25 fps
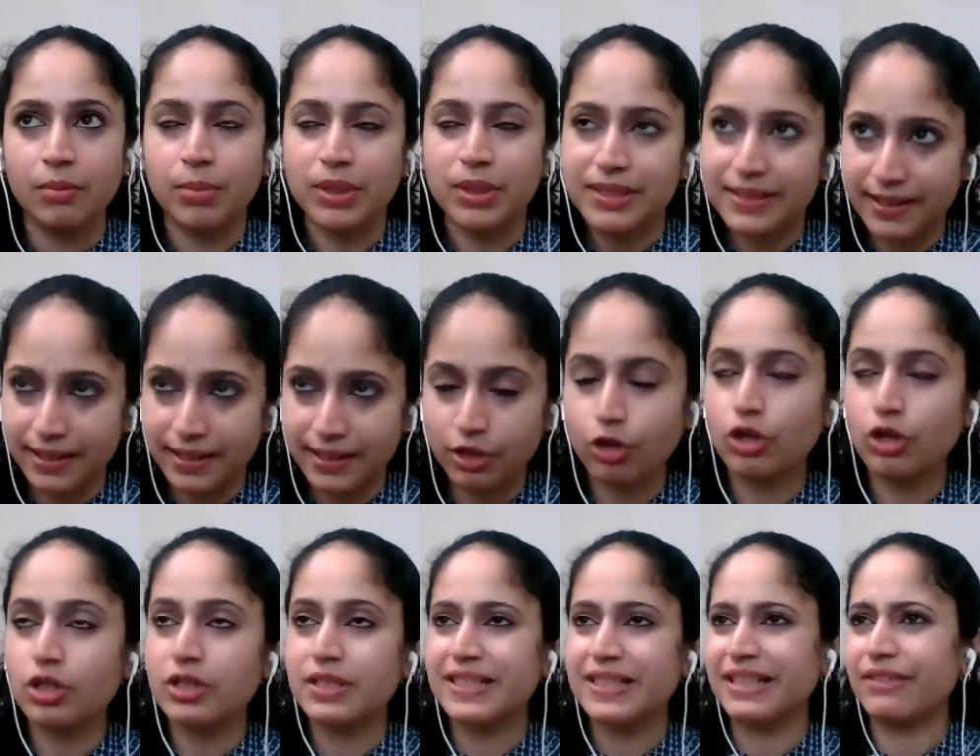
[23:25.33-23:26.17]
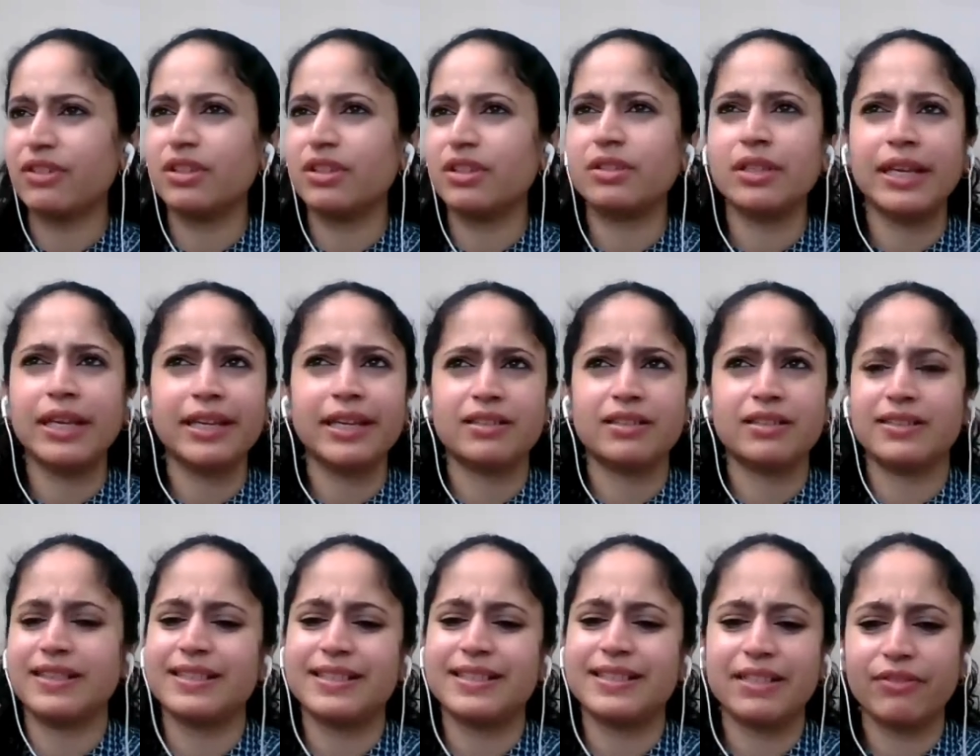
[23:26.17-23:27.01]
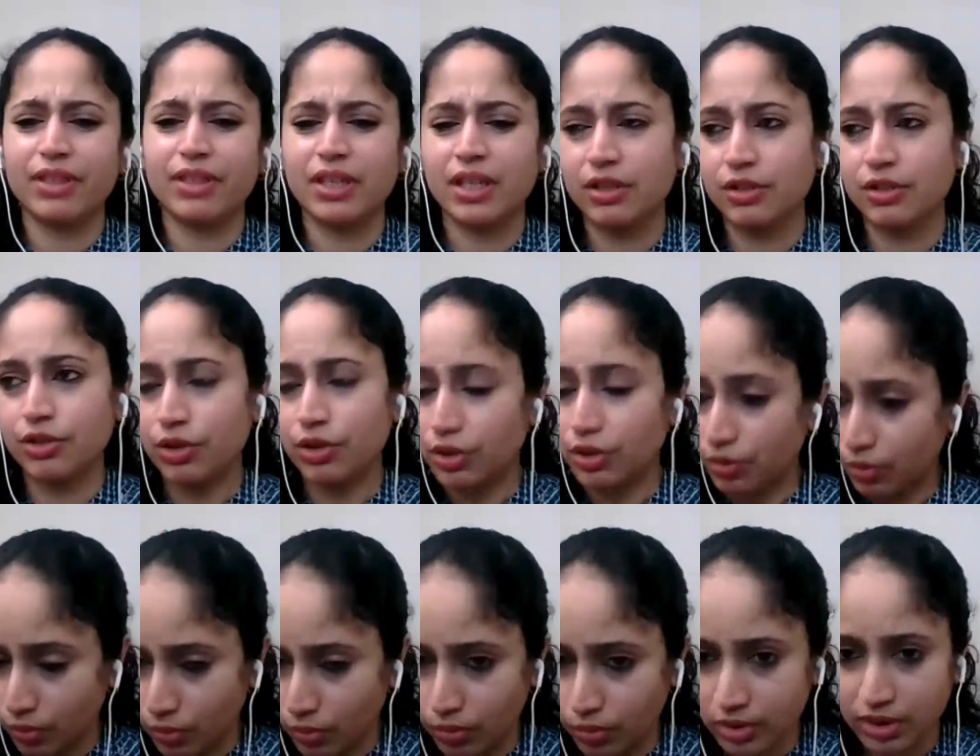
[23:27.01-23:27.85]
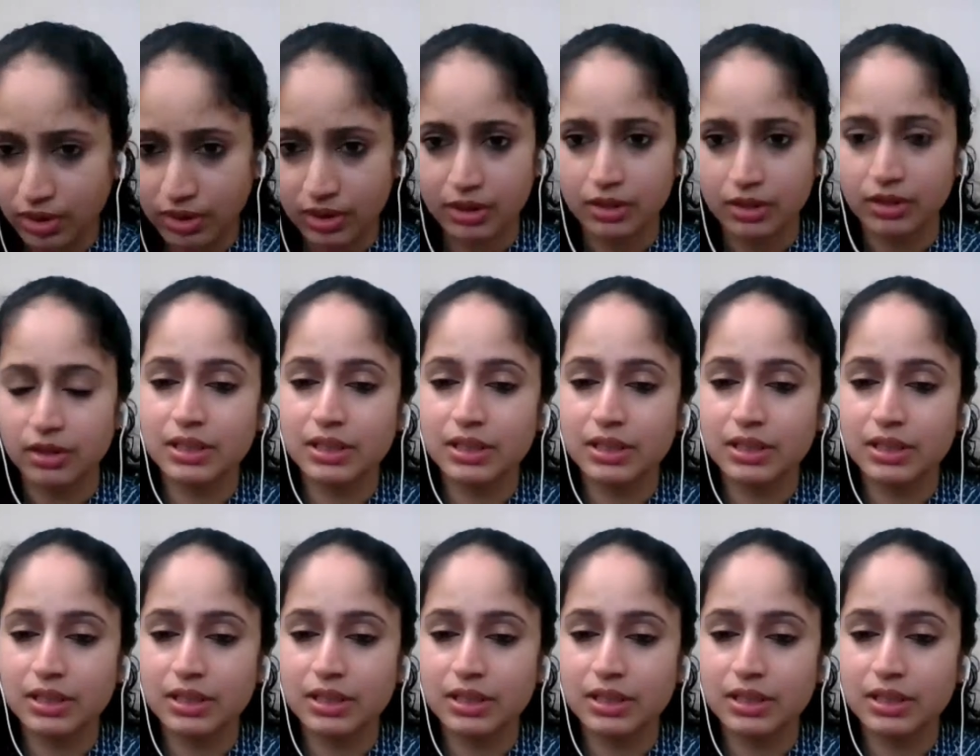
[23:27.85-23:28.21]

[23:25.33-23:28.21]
But say your 6, 7, 8-year-old